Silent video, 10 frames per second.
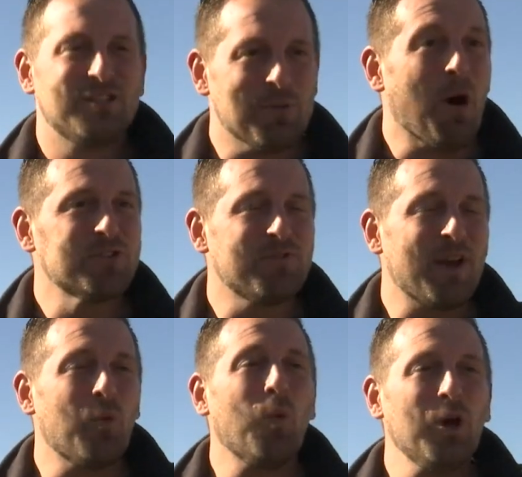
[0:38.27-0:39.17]
Tomorrow's
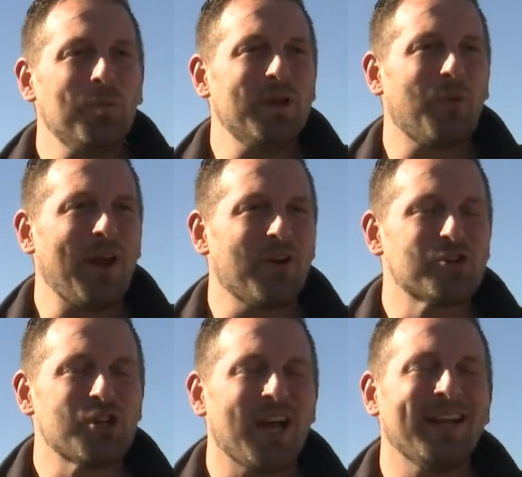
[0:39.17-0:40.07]
event will be rain
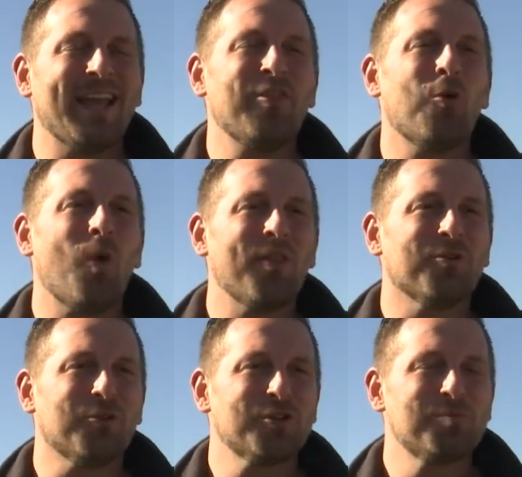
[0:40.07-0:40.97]
or shine, and the
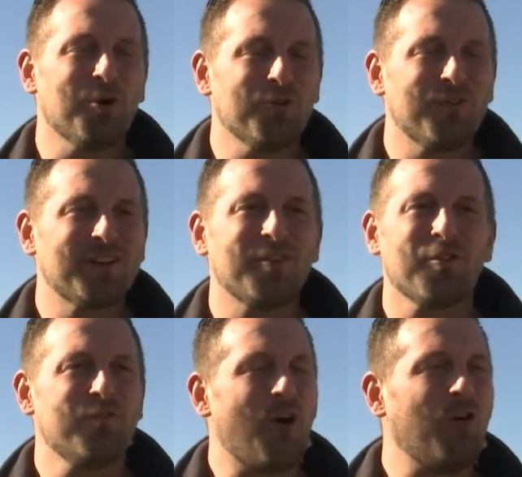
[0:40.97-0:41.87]
weather looks perfect.
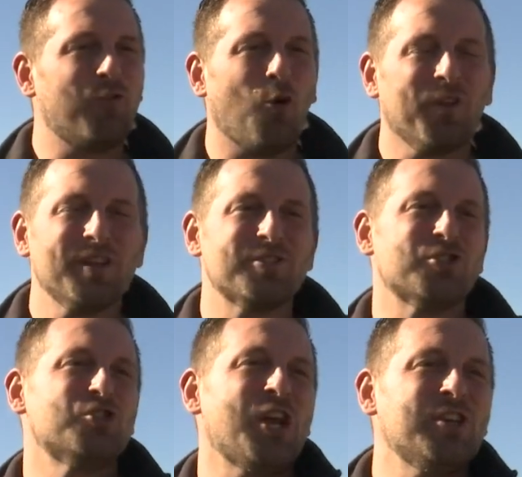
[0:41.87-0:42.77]
The fall
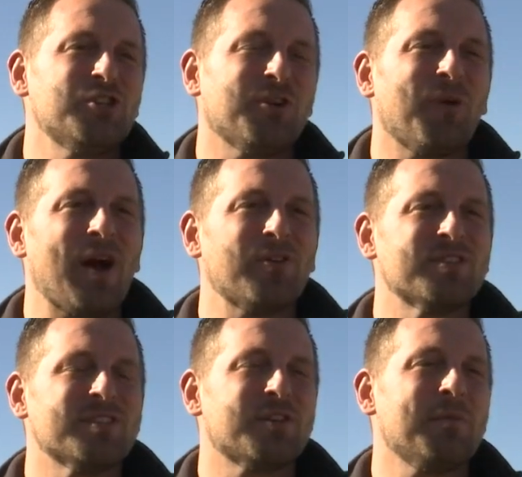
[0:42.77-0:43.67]
foliage is changing
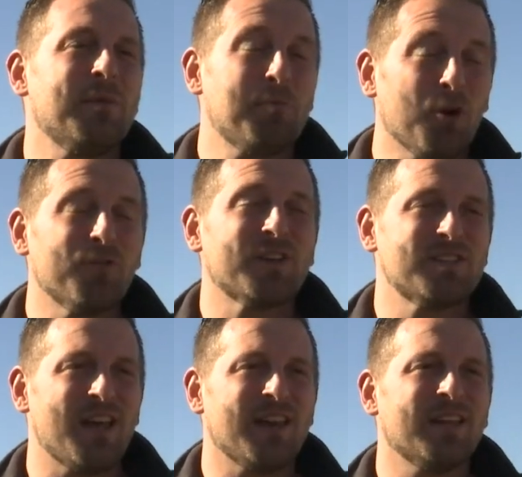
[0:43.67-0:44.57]
around us. It's going to be the
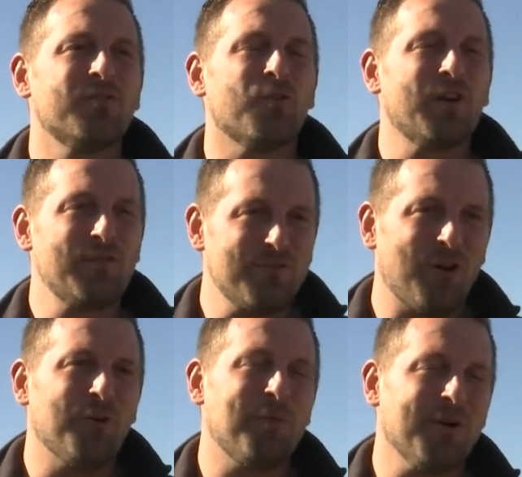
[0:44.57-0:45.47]
perfect setting for a
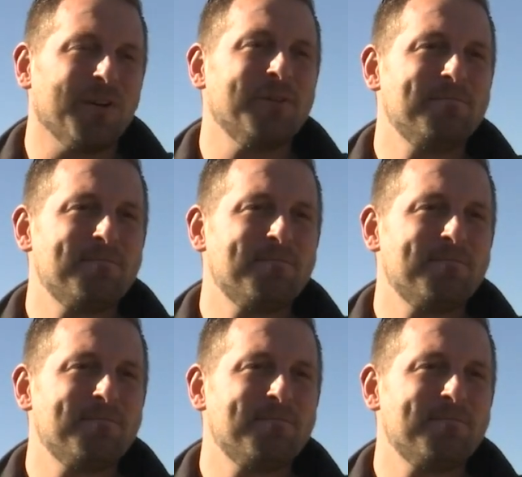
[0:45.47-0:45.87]
fall party.